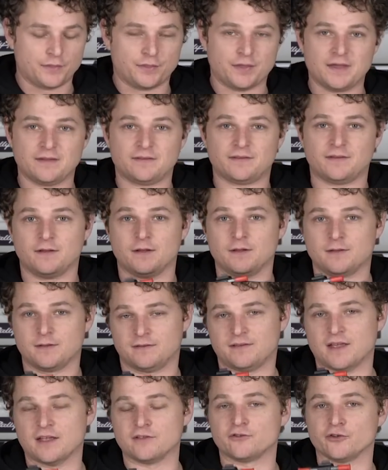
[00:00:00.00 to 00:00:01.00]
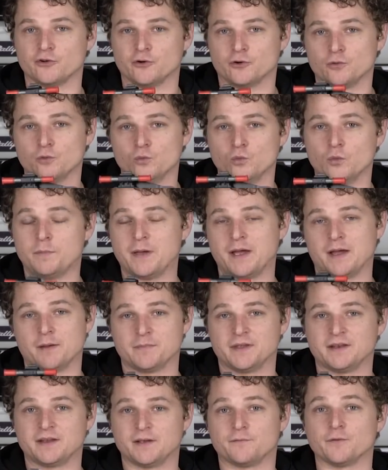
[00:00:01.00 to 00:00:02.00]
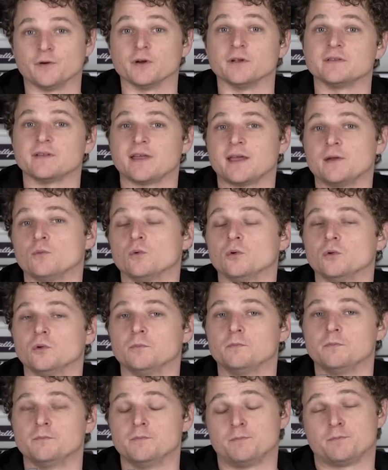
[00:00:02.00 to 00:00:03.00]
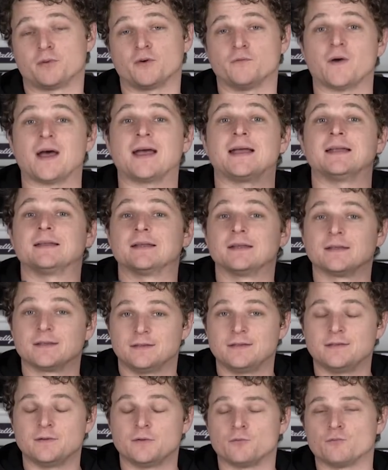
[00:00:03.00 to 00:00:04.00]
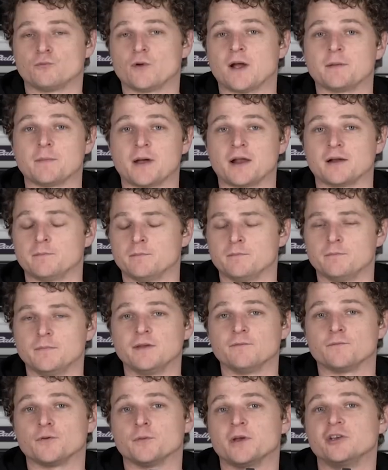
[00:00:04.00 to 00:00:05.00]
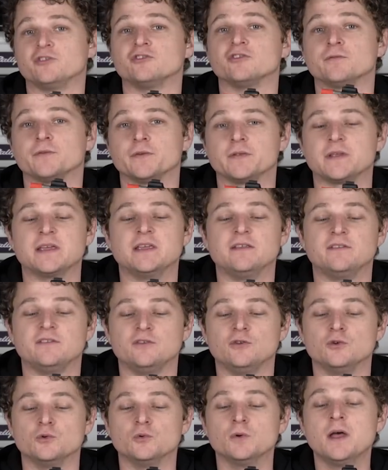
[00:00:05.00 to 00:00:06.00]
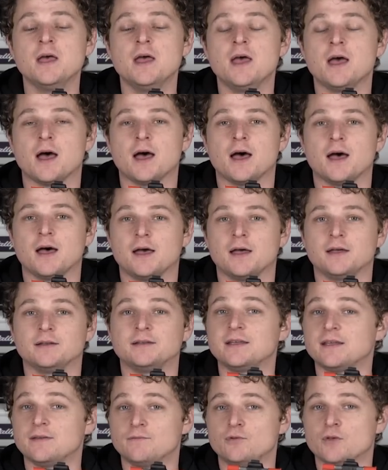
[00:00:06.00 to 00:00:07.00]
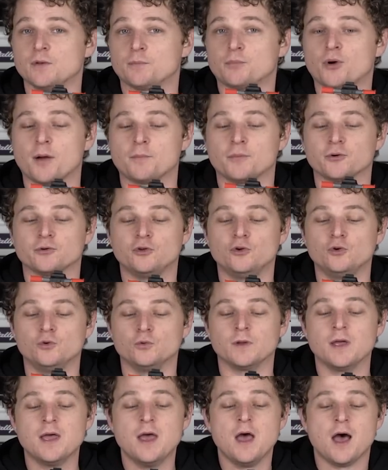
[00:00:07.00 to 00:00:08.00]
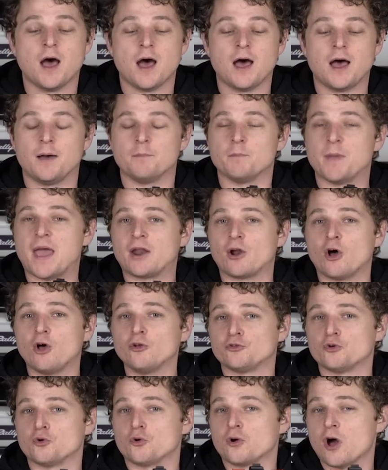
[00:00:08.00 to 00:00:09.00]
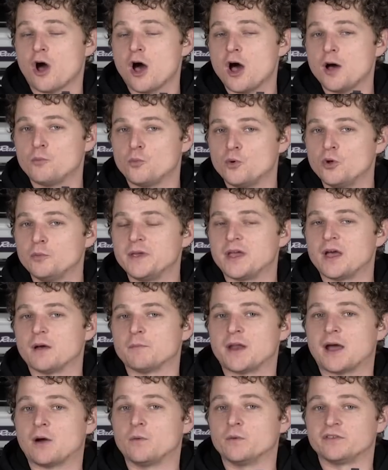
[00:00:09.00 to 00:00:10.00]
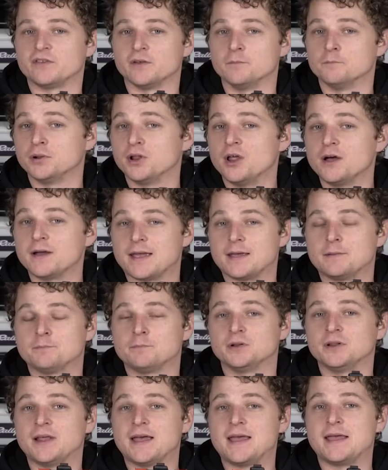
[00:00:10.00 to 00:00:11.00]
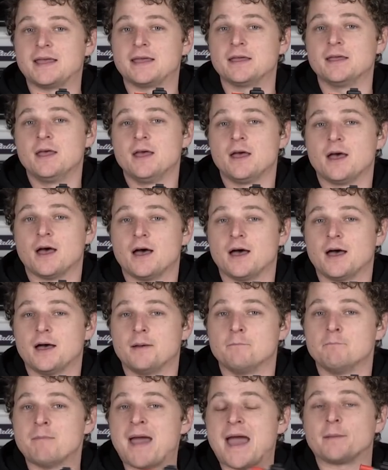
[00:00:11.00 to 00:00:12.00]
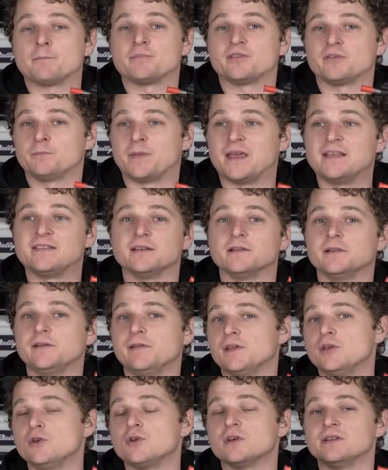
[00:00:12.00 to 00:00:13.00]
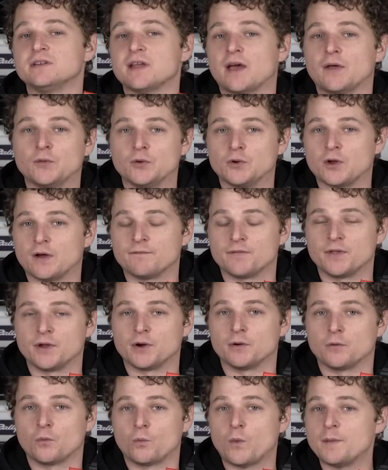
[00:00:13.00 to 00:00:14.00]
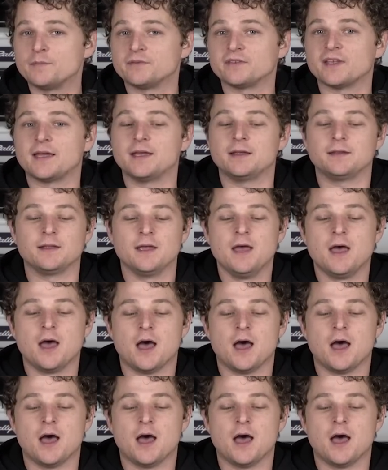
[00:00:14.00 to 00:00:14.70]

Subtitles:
This sensor will pick up the difference and will provide the right amount of information for the ECU to give you the proper tune. And also, COBB will be coming out with some plug and play maps, basically, that you can download off their website.